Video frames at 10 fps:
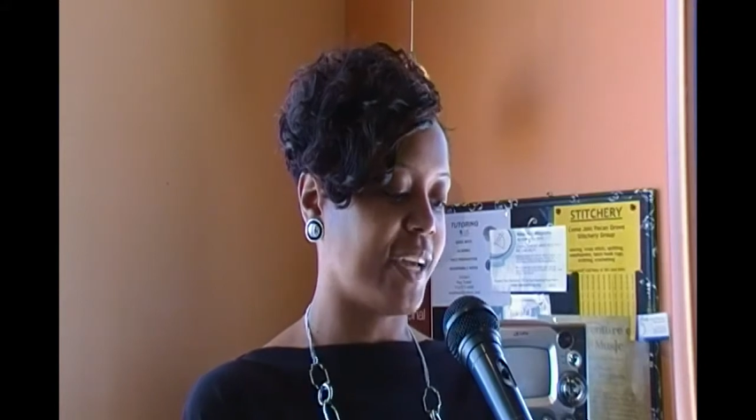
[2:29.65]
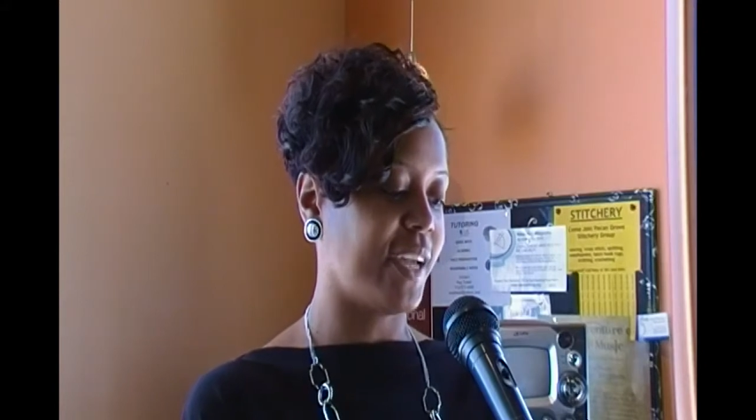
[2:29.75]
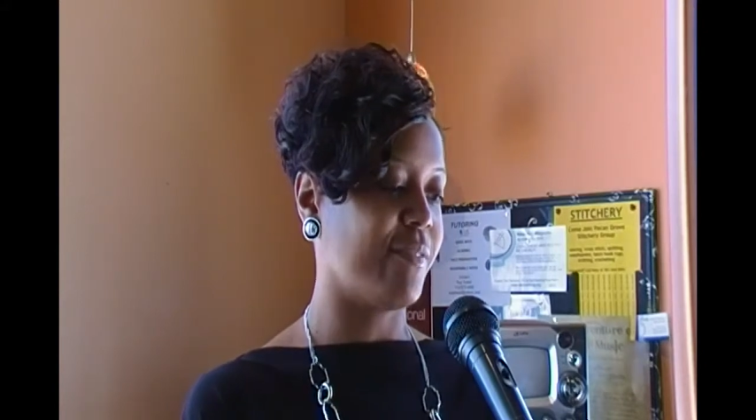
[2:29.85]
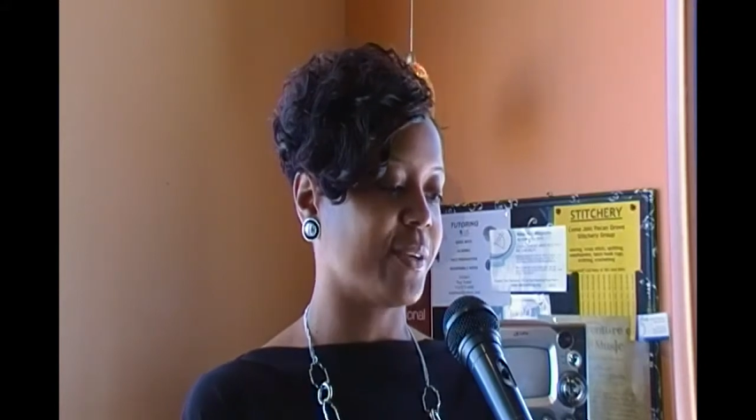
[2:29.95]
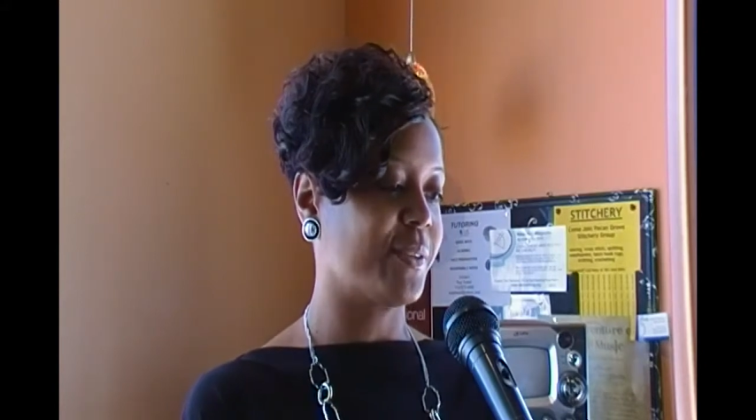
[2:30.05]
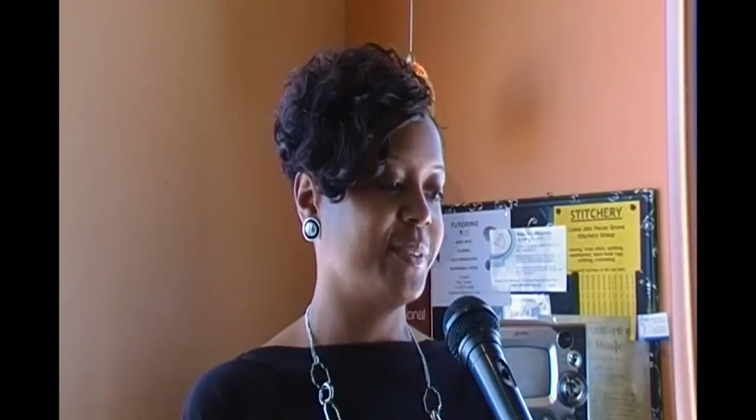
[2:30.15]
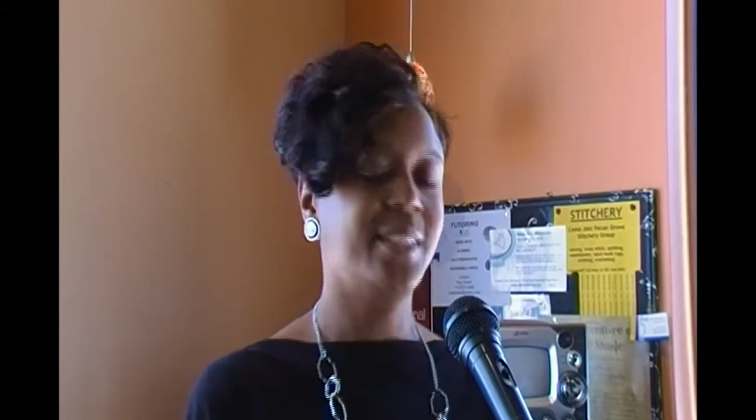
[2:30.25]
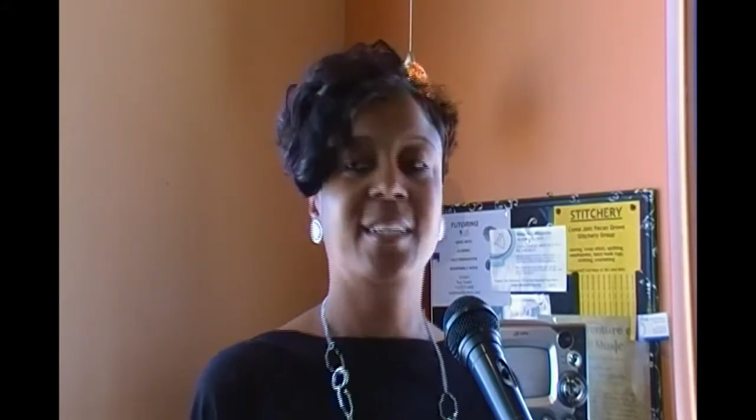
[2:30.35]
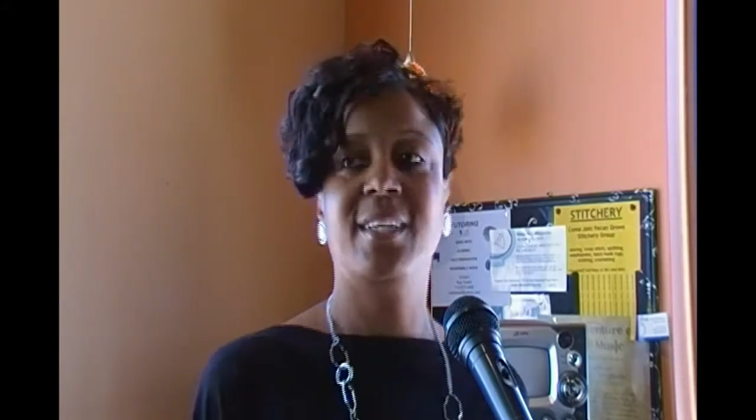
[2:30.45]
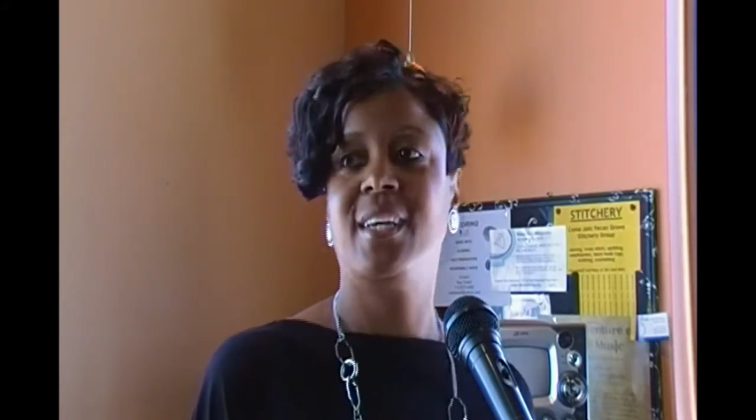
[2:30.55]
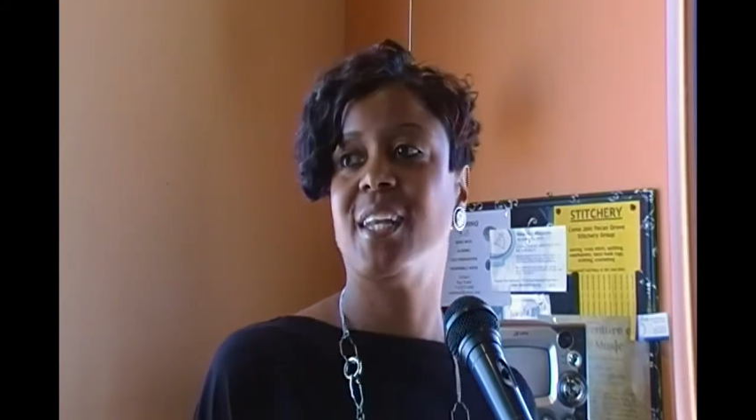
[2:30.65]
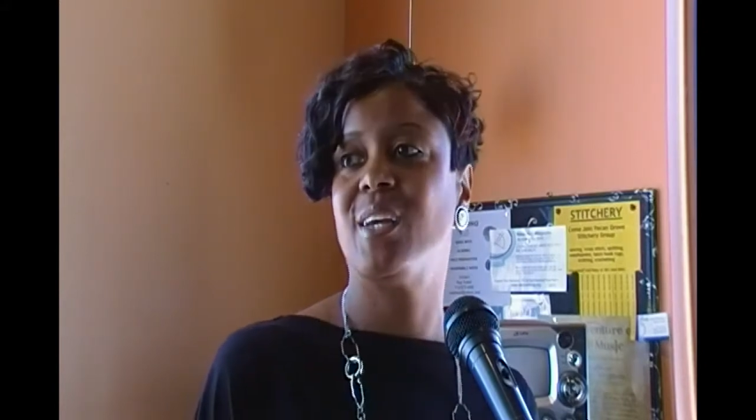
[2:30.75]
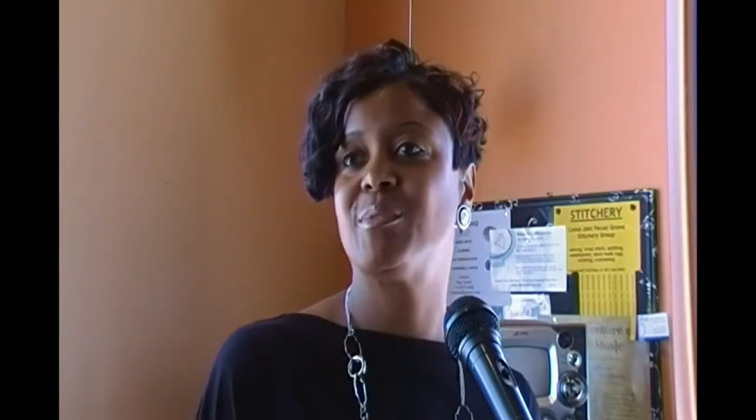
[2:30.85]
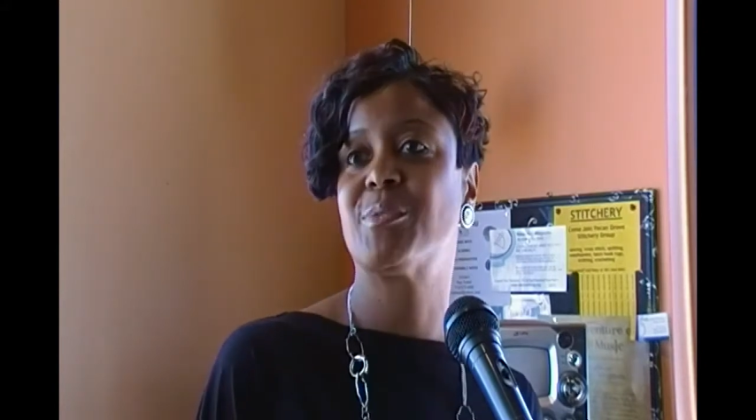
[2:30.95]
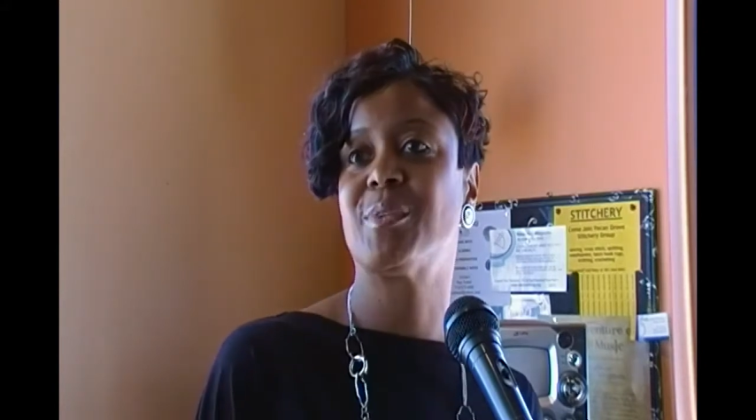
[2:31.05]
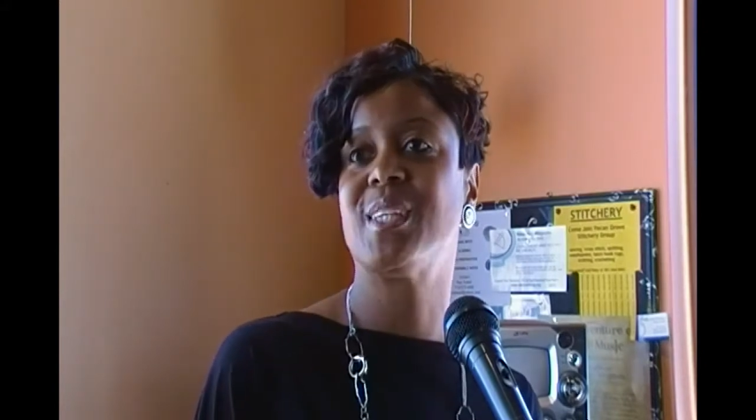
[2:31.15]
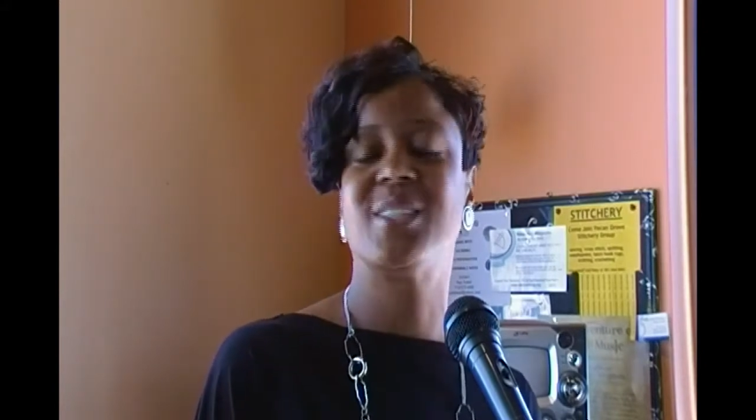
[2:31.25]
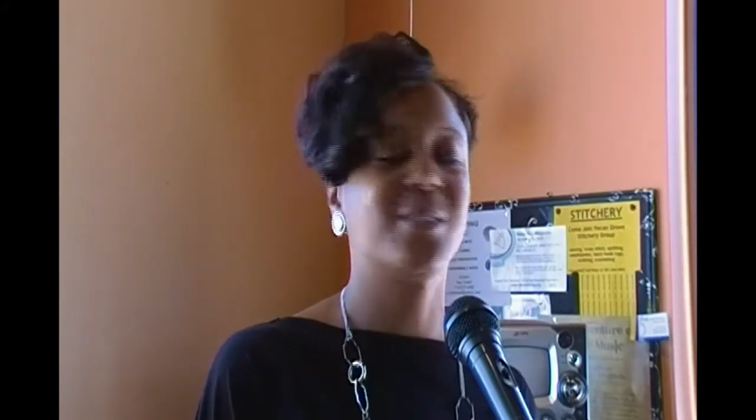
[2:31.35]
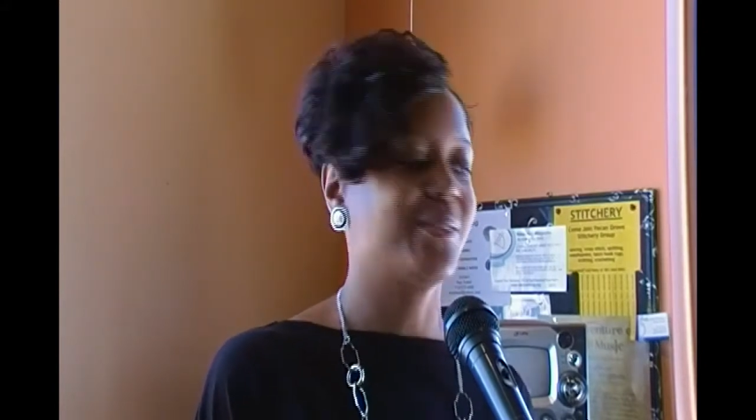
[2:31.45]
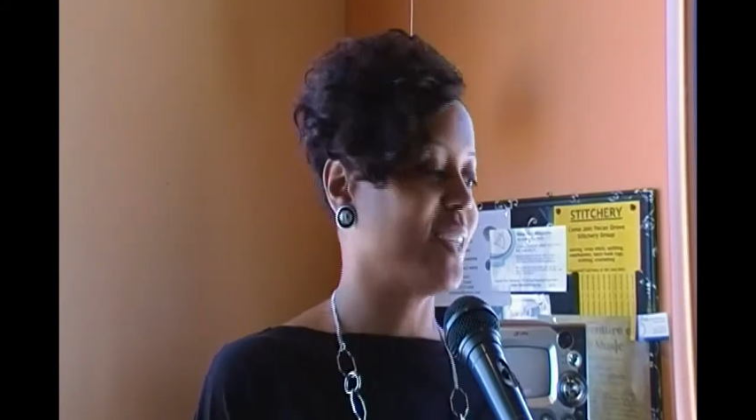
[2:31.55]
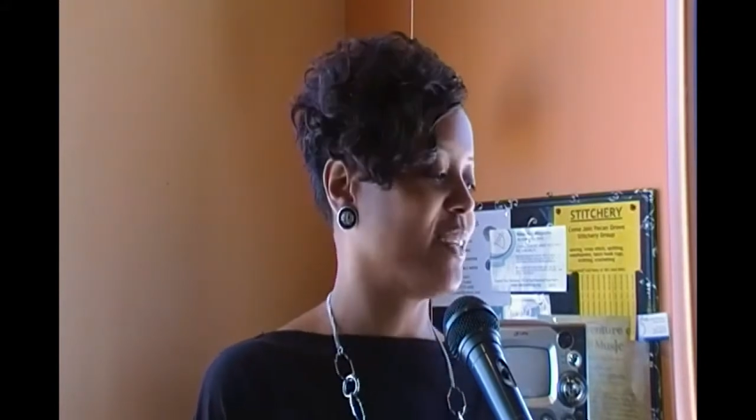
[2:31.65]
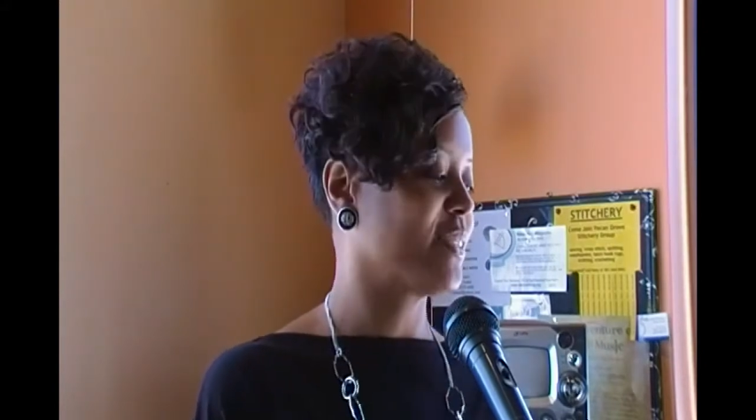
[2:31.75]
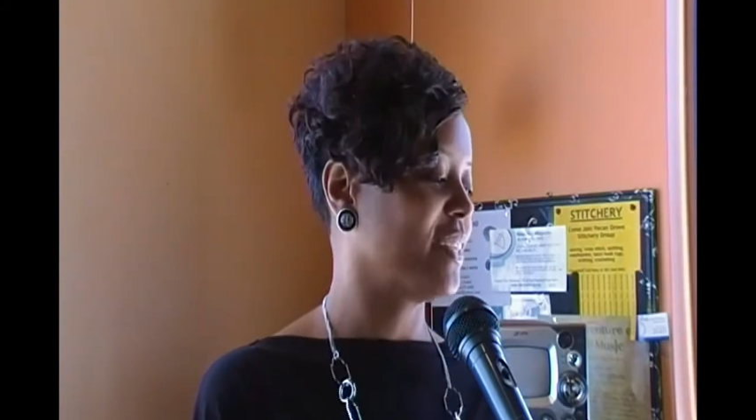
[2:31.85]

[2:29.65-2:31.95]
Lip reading: favor. And that was written in 2000.